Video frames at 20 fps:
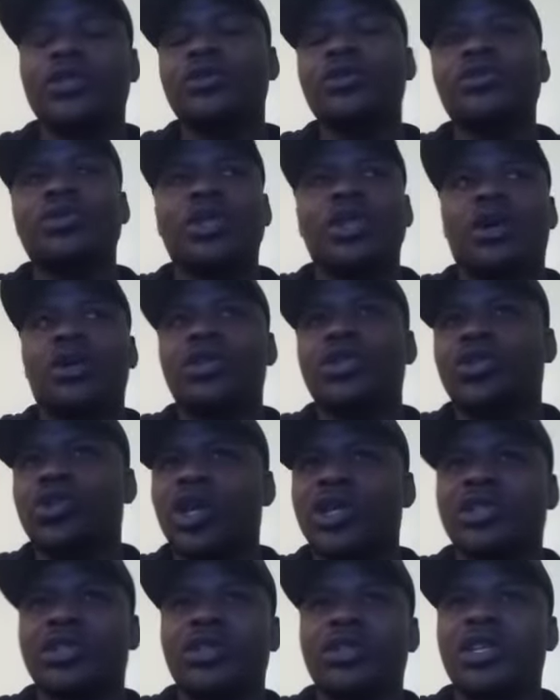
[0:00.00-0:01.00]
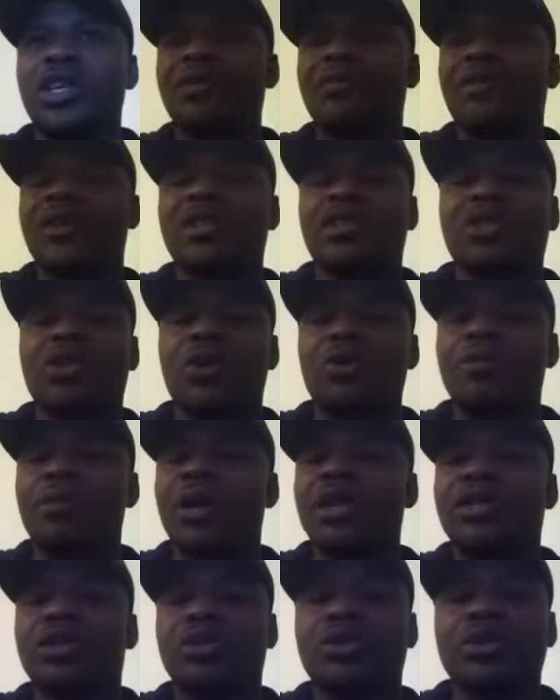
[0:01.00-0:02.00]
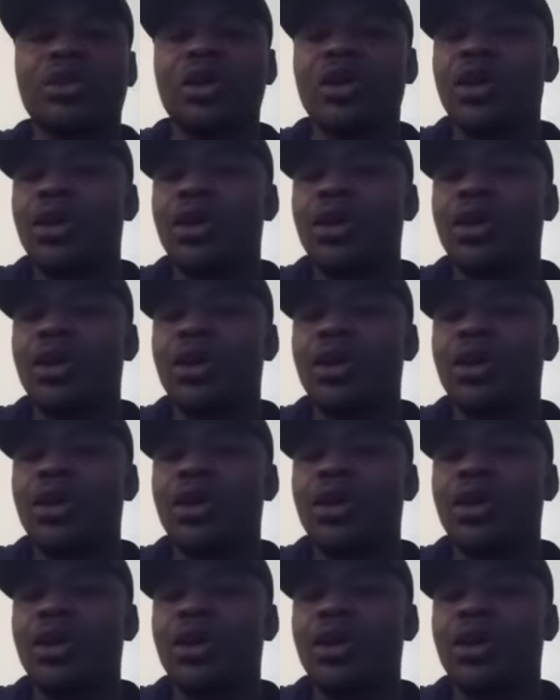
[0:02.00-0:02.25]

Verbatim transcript: you can only trust your defense so much